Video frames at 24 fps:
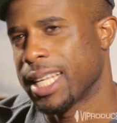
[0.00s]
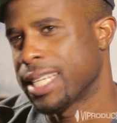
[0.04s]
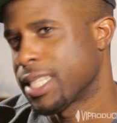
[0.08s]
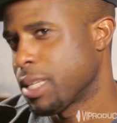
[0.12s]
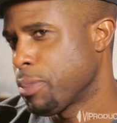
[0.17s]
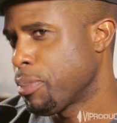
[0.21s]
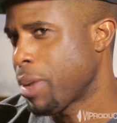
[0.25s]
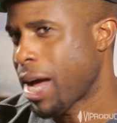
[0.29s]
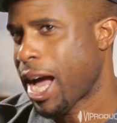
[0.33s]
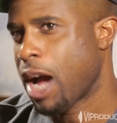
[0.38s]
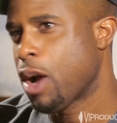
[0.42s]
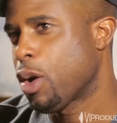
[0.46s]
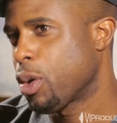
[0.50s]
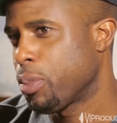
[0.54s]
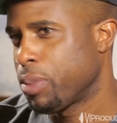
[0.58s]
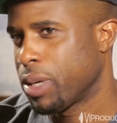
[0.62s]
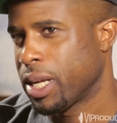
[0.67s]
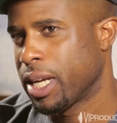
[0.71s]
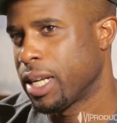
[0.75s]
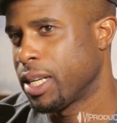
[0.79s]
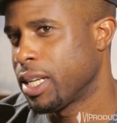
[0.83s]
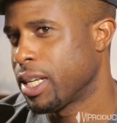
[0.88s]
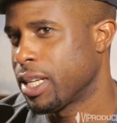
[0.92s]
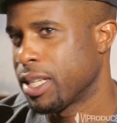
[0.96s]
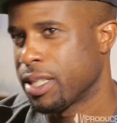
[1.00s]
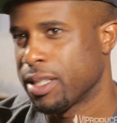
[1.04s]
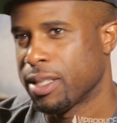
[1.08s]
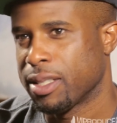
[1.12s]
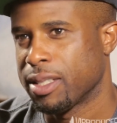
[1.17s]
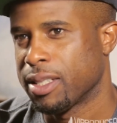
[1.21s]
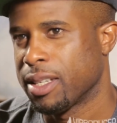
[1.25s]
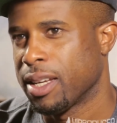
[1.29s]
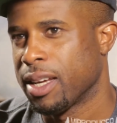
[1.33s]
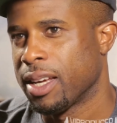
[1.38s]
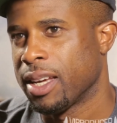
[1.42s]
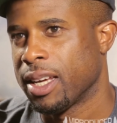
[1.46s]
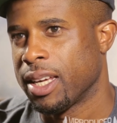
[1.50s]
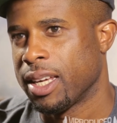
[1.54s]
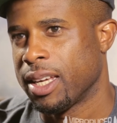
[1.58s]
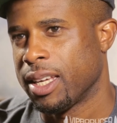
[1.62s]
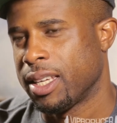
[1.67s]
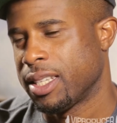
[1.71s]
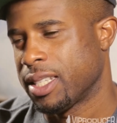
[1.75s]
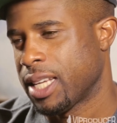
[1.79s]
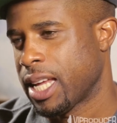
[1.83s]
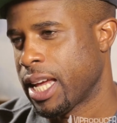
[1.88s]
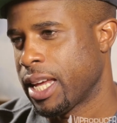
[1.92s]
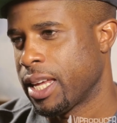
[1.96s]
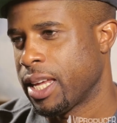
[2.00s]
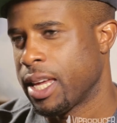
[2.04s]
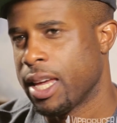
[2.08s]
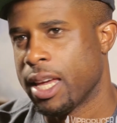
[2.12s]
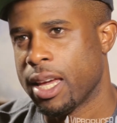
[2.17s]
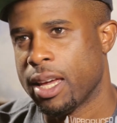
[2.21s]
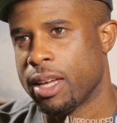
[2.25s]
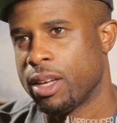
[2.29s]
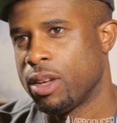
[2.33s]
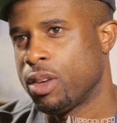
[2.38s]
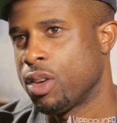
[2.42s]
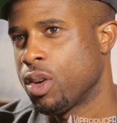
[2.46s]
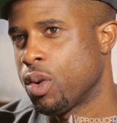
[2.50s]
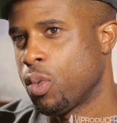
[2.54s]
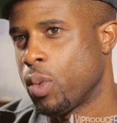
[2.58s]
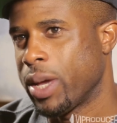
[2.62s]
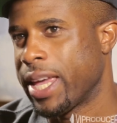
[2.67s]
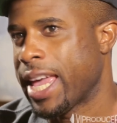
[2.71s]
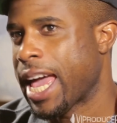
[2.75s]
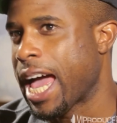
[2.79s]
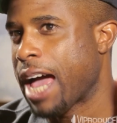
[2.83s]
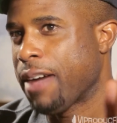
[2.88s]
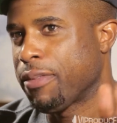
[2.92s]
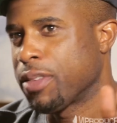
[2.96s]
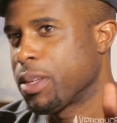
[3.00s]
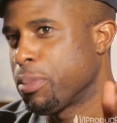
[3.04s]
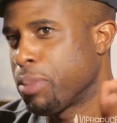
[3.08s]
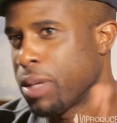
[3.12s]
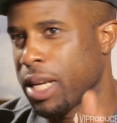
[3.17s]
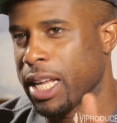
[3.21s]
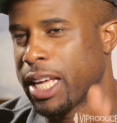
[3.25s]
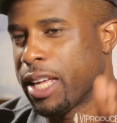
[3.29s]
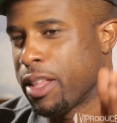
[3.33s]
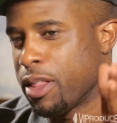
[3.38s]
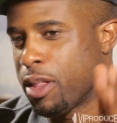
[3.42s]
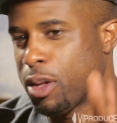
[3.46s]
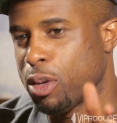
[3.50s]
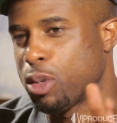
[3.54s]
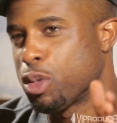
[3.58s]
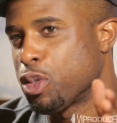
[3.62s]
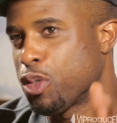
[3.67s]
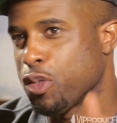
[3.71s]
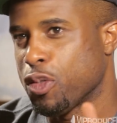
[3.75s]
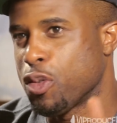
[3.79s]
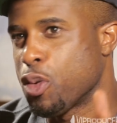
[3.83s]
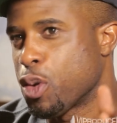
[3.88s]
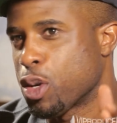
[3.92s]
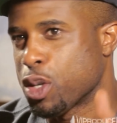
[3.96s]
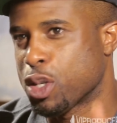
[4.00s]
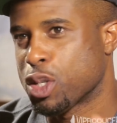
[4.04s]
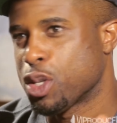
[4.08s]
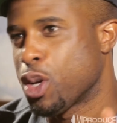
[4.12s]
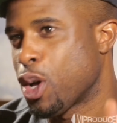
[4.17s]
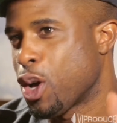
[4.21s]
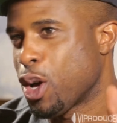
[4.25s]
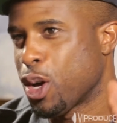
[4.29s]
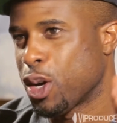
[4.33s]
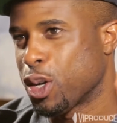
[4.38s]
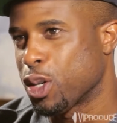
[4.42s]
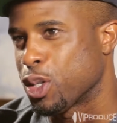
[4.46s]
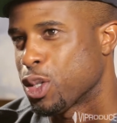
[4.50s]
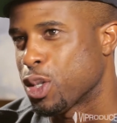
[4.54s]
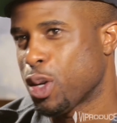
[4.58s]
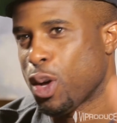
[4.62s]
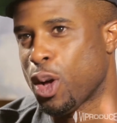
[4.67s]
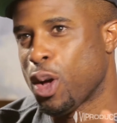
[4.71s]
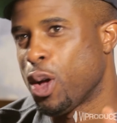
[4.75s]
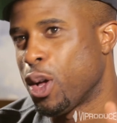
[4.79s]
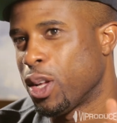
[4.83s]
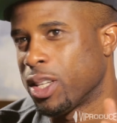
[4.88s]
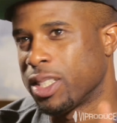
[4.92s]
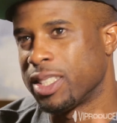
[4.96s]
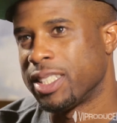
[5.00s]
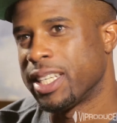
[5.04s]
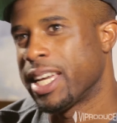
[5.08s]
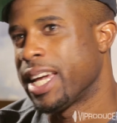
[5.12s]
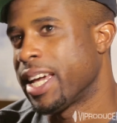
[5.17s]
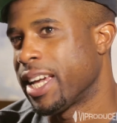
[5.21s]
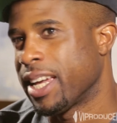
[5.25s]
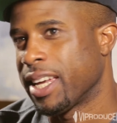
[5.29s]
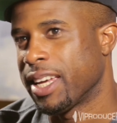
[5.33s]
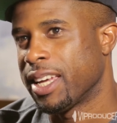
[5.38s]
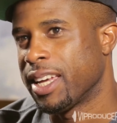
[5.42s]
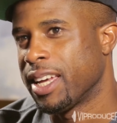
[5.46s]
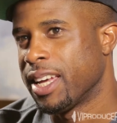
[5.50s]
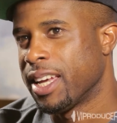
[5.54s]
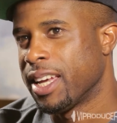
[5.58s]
"That's the power play list." He's like, "Yeah, you know, we have to play those 4 songs all day."